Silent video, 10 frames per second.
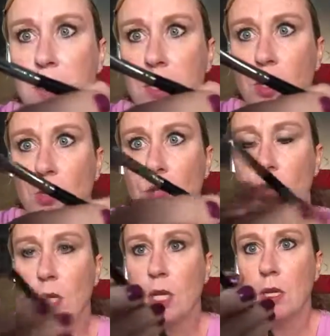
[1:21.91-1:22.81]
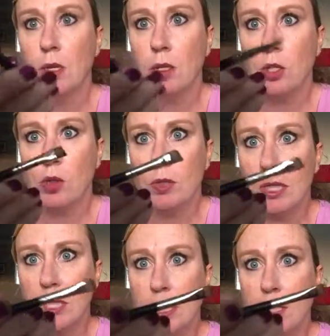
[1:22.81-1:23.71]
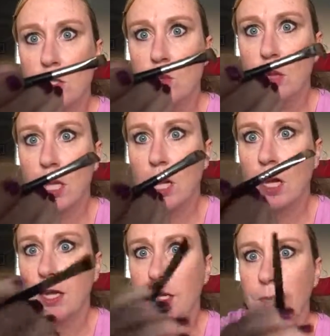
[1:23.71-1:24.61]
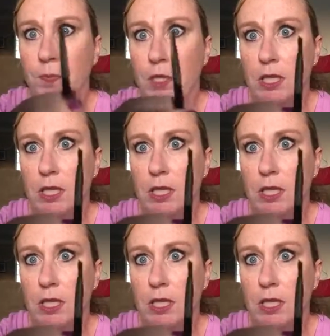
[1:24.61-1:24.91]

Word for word: so you can use this to line.